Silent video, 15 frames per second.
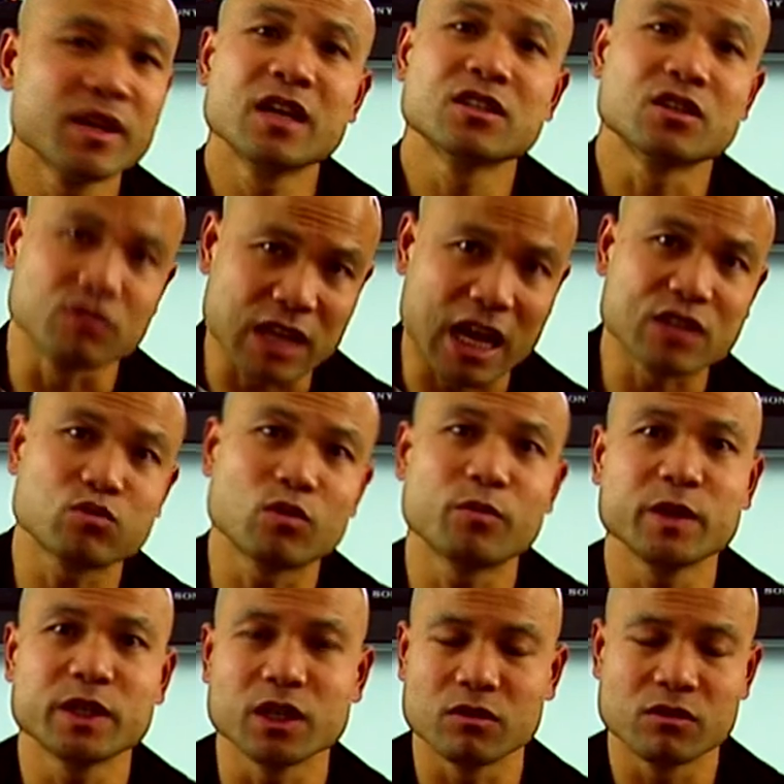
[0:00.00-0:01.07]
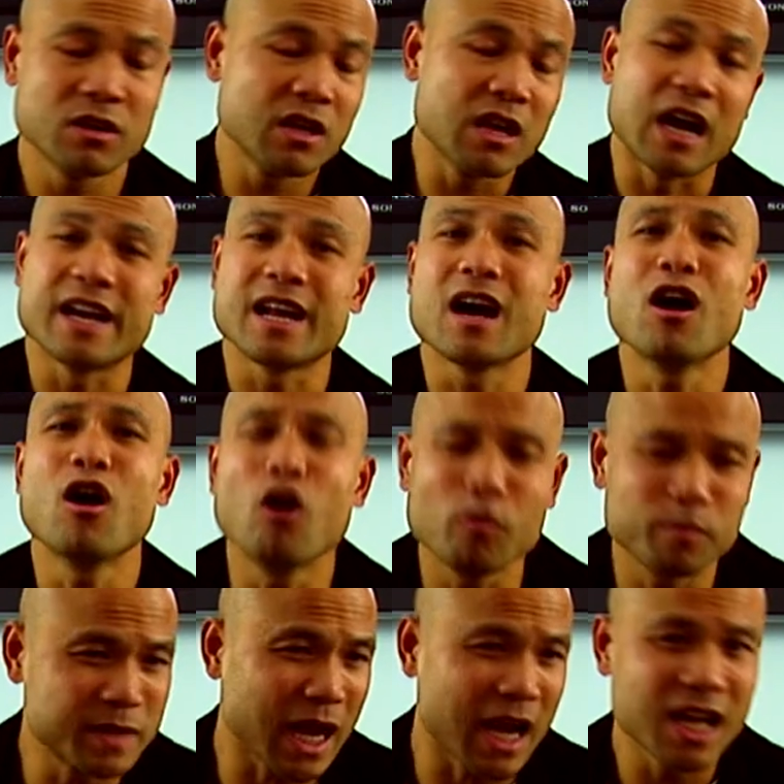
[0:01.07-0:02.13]
So that's what we do. And I
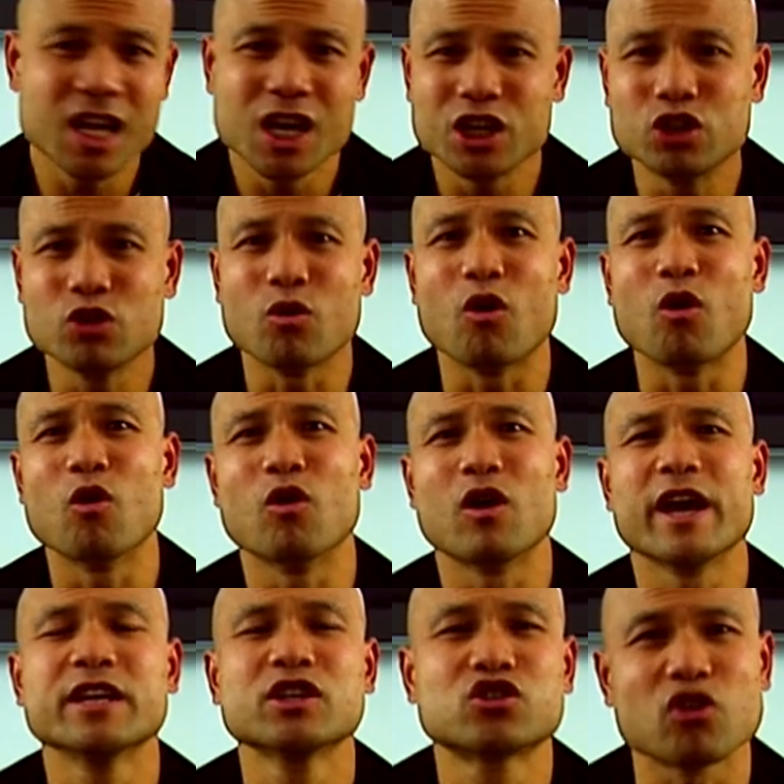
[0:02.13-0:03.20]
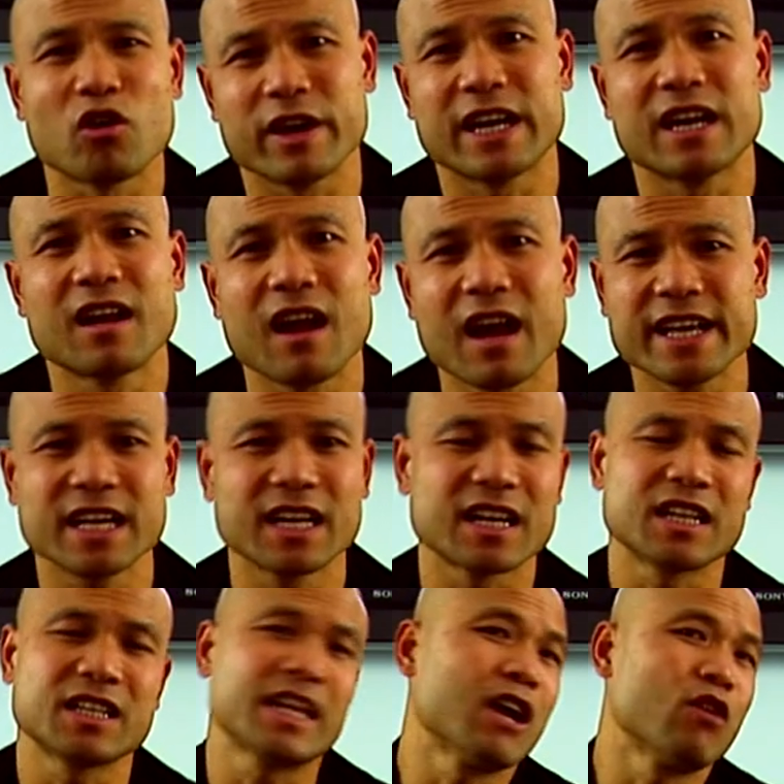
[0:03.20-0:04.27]
hope that you all enjoy and like it
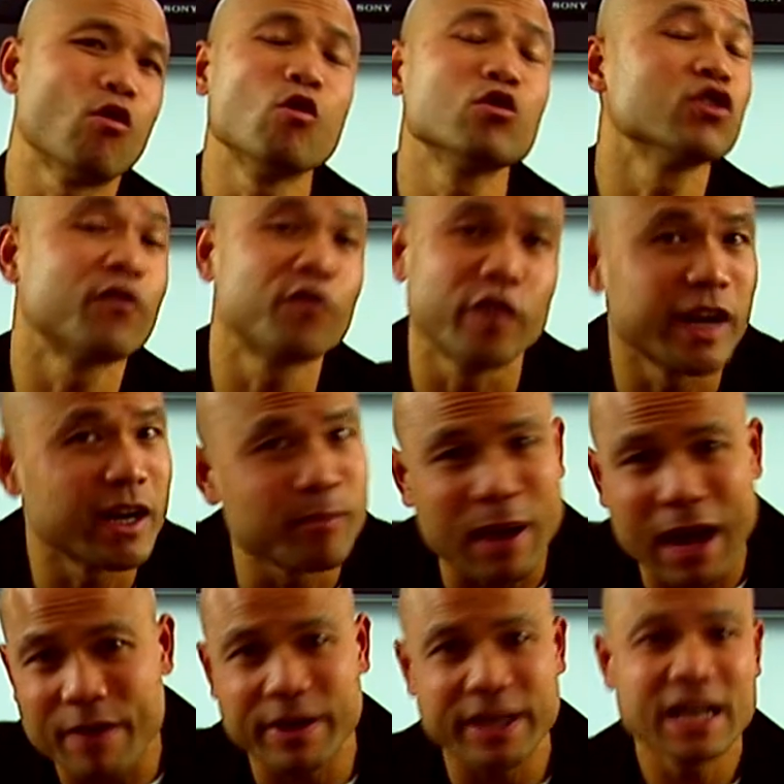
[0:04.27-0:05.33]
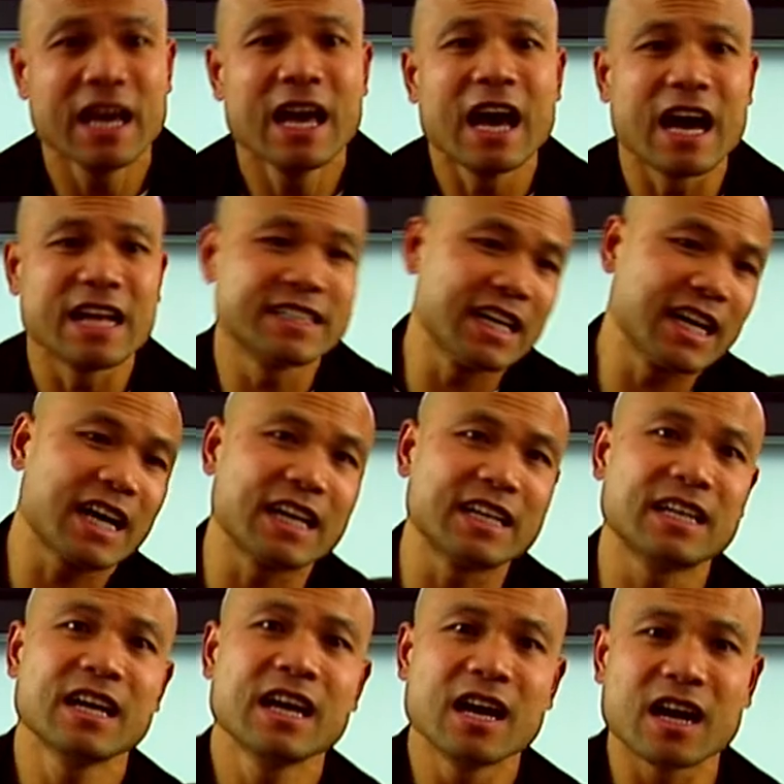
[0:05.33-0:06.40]
and tell all your friends about it and they
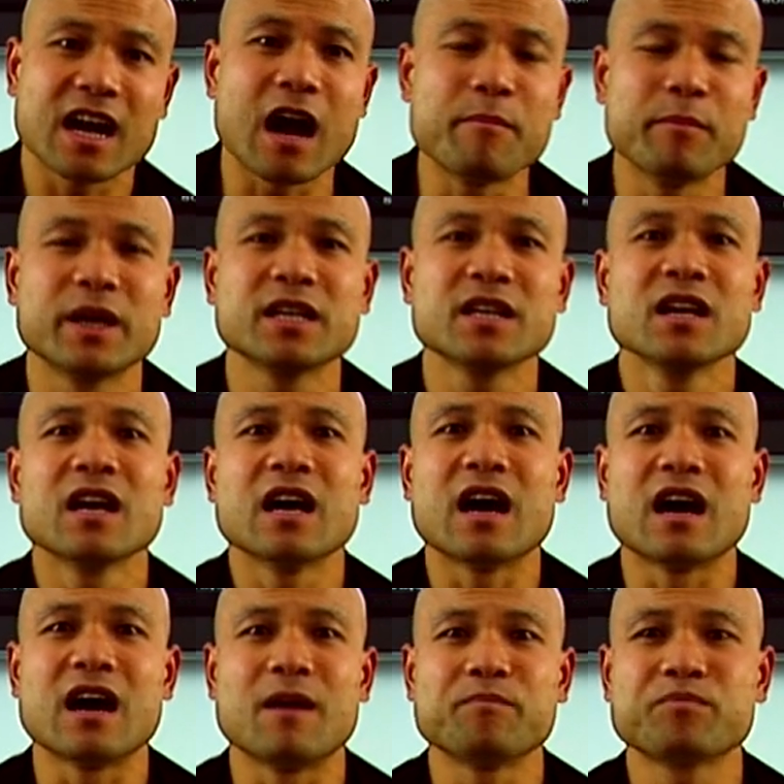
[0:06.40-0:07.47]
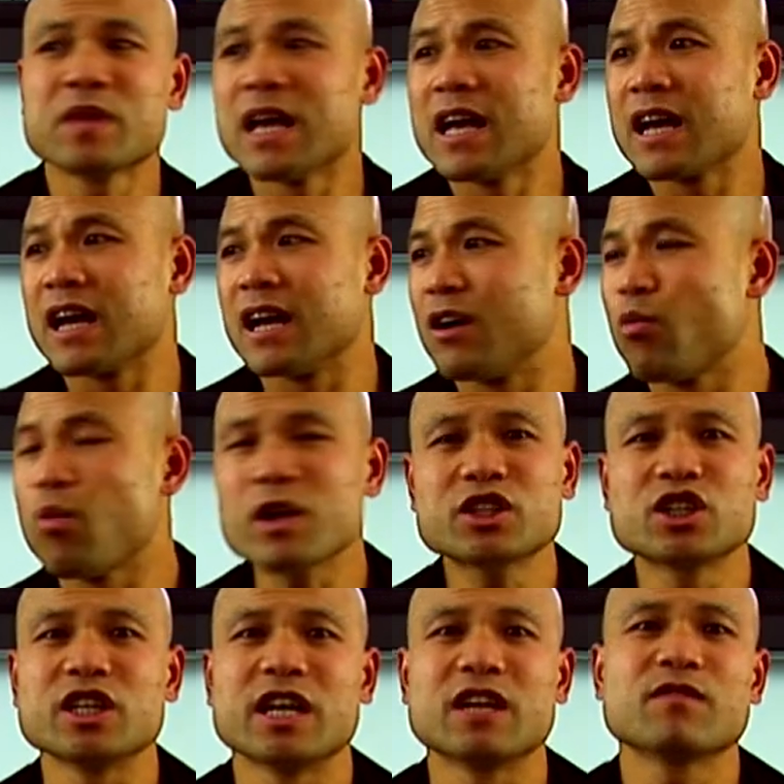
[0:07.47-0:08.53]
can come and
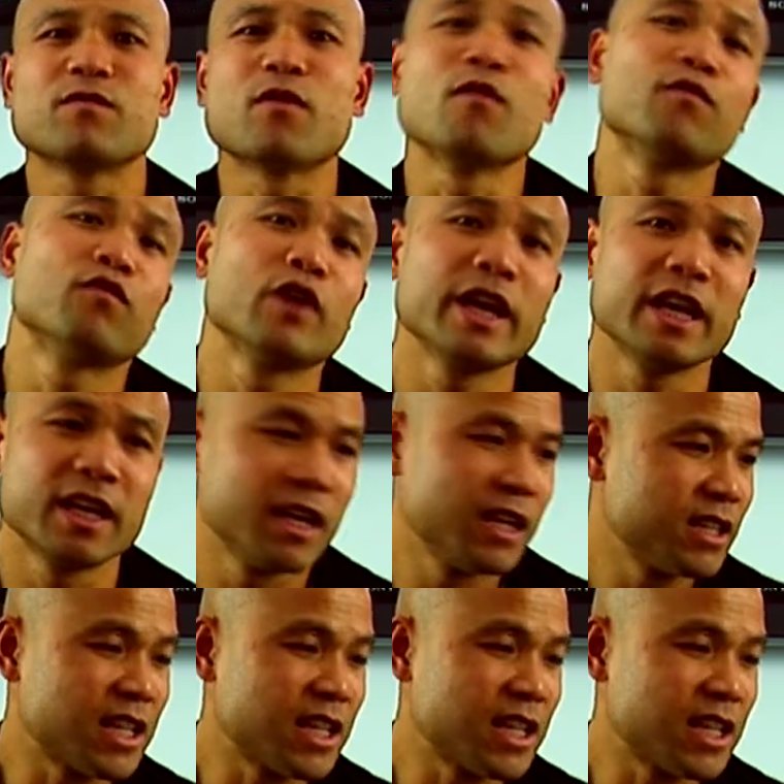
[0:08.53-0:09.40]
watching it for free.